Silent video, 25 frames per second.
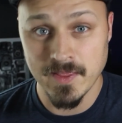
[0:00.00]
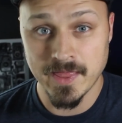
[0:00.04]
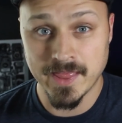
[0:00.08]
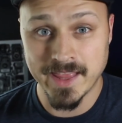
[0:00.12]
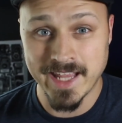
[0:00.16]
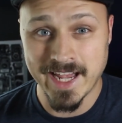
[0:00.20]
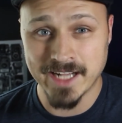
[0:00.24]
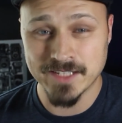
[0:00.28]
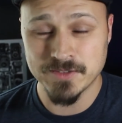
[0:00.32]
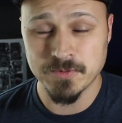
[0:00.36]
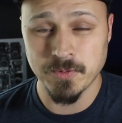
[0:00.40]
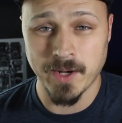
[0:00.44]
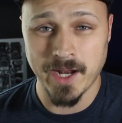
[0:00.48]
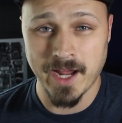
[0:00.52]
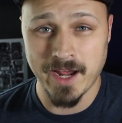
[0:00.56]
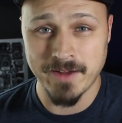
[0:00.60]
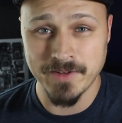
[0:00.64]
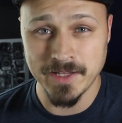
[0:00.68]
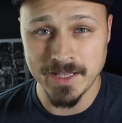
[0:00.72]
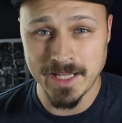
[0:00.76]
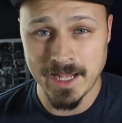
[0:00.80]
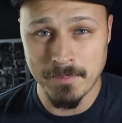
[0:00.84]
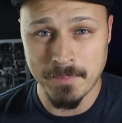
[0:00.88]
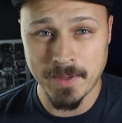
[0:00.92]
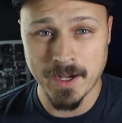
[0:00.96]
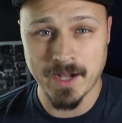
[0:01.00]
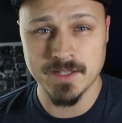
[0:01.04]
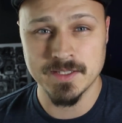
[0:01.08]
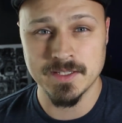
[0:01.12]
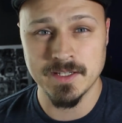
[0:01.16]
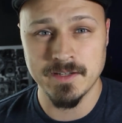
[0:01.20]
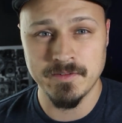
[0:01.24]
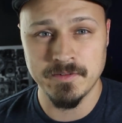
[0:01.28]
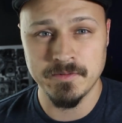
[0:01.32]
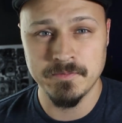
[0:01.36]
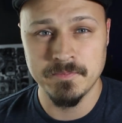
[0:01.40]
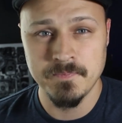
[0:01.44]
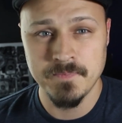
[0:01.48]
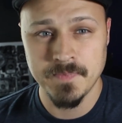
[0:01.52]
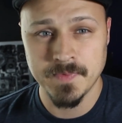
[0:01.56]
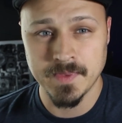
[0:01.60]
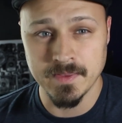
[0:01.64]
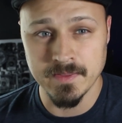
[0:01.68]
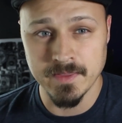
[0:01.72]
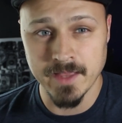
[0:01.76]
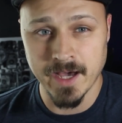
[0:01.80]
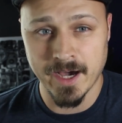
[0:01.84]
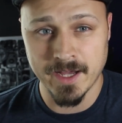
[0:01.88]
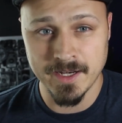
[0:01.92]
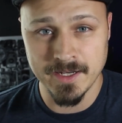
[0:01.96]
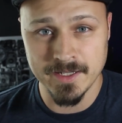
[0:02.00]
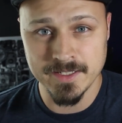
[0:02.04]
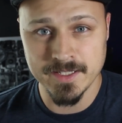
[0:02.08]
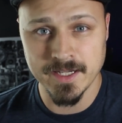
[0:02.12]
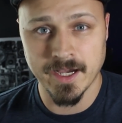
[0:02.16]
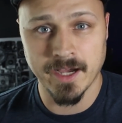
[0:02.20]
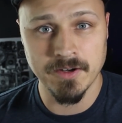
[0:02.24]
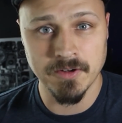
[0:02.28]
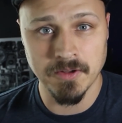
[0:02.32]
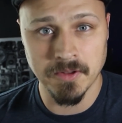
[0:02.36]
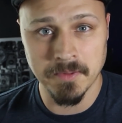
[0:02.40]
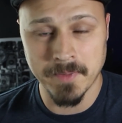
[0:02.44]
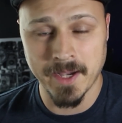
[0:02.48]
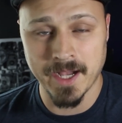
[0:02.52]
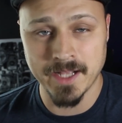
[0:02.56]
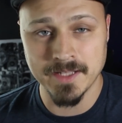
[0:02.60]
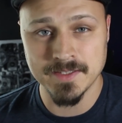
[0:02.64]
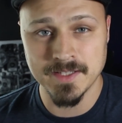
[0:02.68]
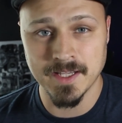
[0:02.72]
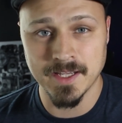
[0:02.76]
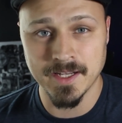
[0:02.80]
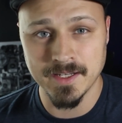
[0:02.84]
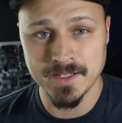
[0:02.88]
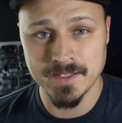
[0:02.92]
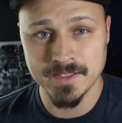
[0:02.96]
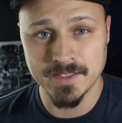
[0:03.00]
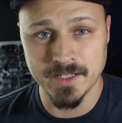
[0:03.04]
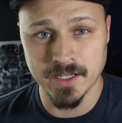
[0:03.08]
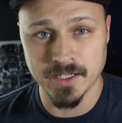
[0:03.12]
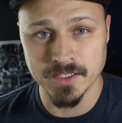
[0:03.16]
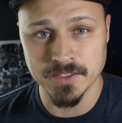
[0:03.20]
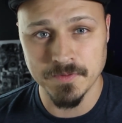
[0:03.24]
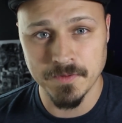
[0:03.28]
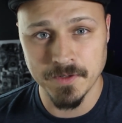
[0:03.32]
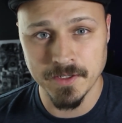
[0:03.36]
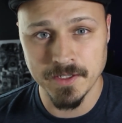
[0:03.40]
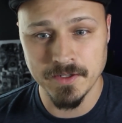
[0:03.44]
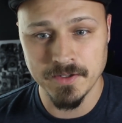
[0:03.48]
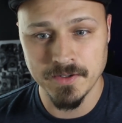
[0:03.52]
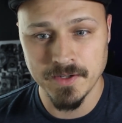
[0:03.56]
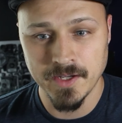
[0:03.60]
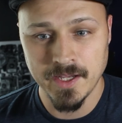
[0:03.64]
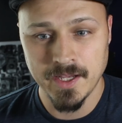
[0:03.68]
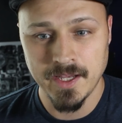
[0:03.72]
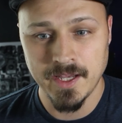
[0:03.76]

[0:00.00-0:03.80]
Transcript: That's what having that positive, non-entitled mindset does for you,